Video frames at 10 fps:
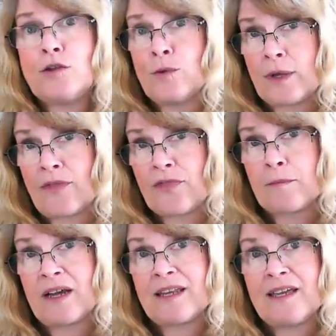you get the
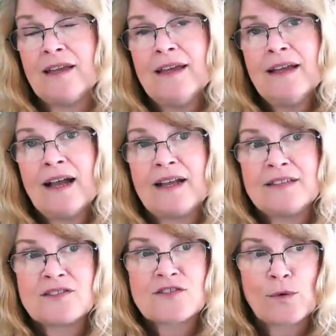money
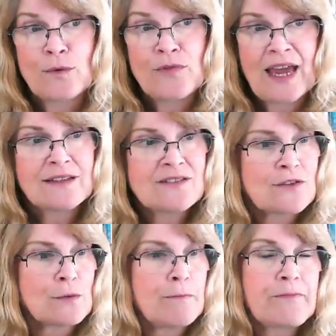and so that is
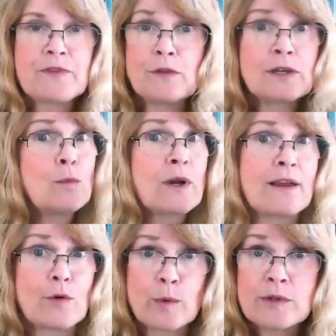to look at
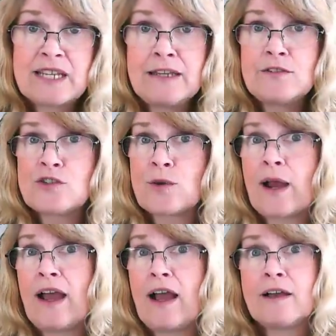whatever routines you
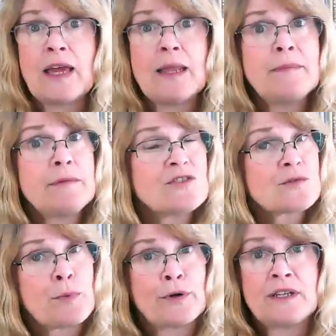have and maybe
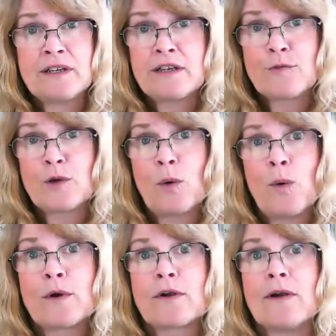just put it in a different
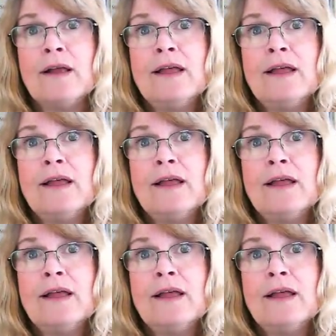order.